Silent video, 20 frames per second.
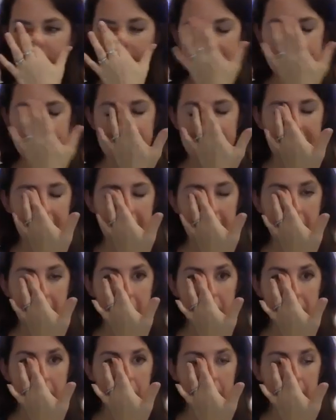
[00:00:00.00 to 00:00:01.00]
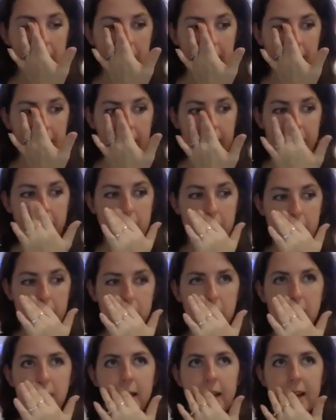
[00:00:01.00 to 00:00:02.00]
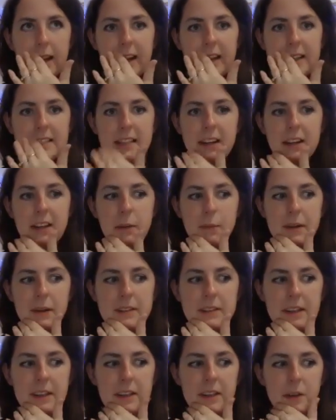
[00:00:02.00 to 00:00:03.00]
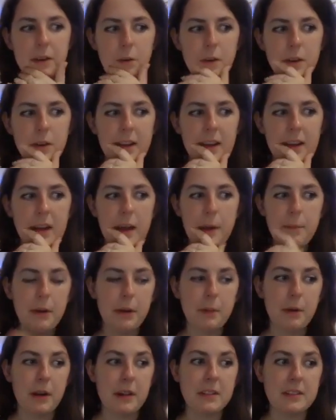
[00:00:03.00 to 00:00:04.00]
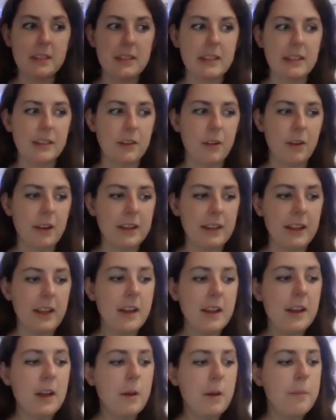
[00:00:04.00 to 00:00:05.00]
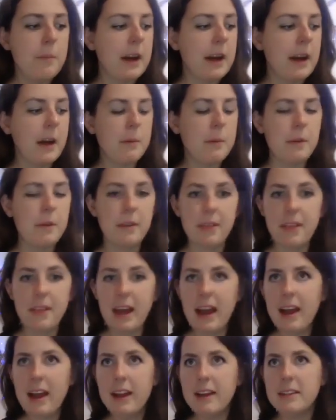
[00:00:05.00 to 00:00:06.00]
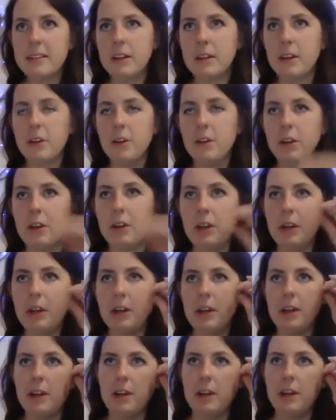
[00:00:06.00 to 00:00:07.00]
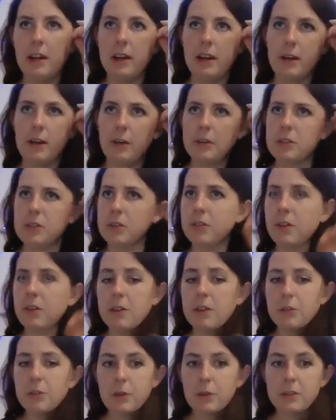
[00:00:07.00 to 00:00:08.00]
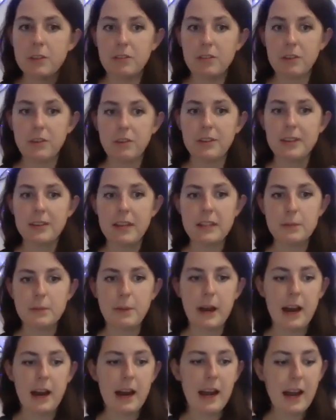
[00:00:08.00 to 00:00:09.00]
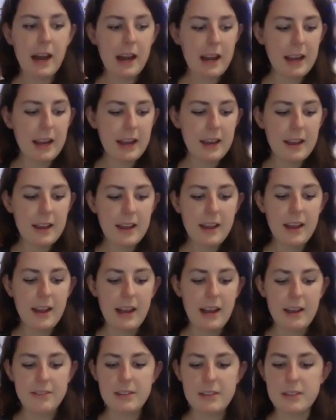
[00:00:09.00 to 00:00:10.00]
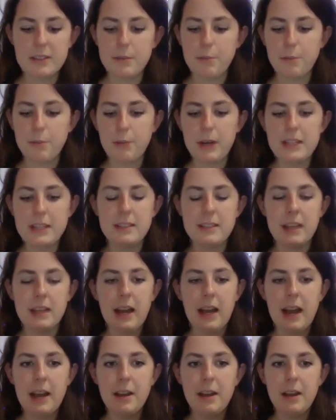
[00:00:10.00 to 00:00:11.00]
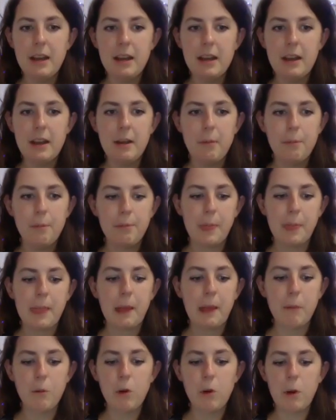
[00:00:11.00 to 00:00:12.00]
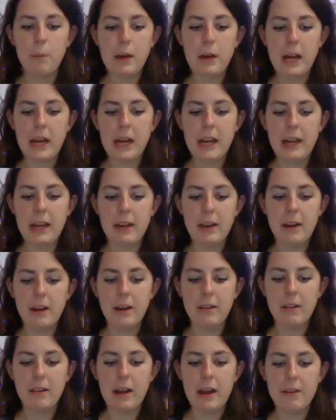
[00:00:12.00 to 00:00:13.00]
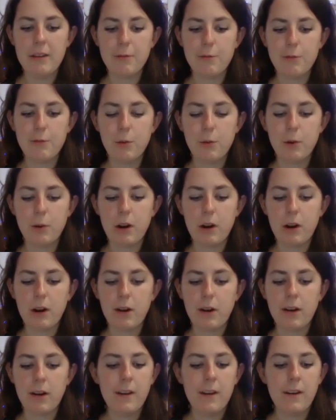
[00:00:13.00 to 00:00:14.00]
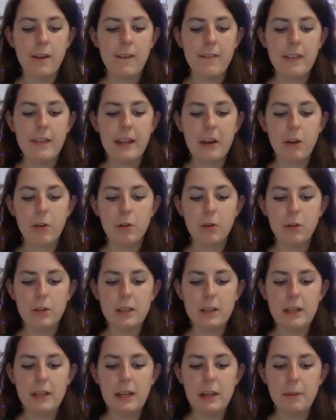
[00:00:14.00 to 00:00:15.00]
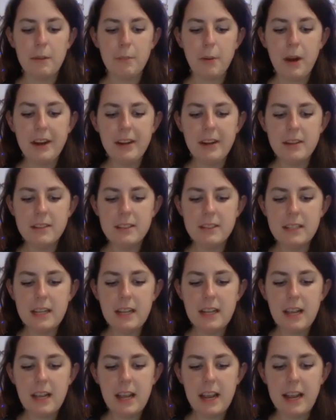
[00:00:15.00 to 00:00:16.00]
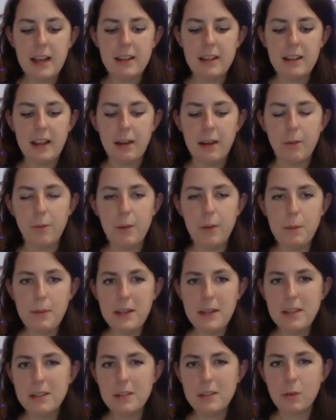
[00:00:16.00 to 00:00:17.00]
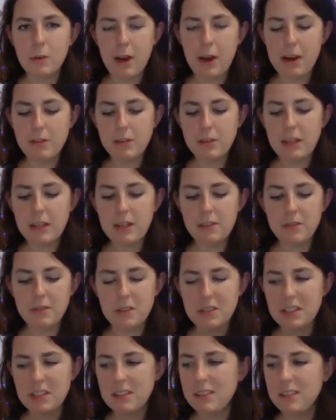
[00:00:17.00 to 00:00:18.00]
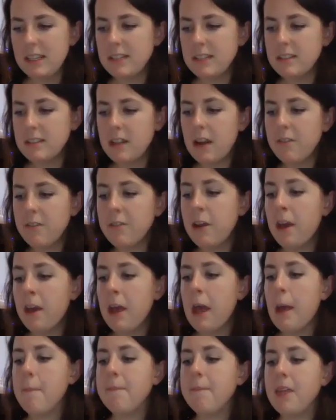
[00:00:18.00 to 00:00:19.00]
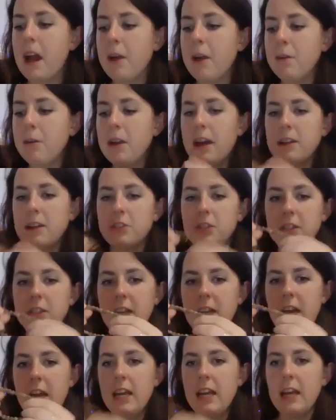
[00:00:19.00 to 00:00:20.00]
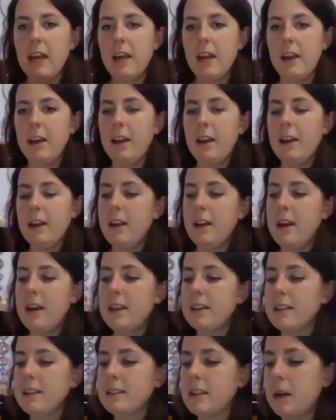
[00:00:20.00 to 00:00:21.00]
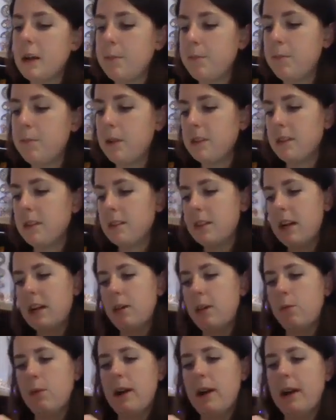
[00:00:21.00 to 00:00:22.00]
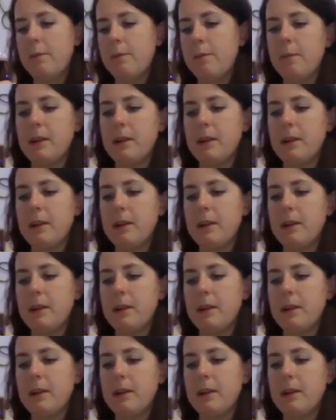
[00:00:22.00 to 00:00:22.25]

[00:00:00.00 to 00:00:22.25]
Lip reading: Is it unikite? Is that how you pronounce it? I'm probably pronouncing that incorrectly, but that is a good crystal for all sorts of different things. But I have this bracelet. I wore mine a lot for like early pregnancy and like women's grounding fertility stuff. And I would actually take it, and not this cup because it's kind of wide.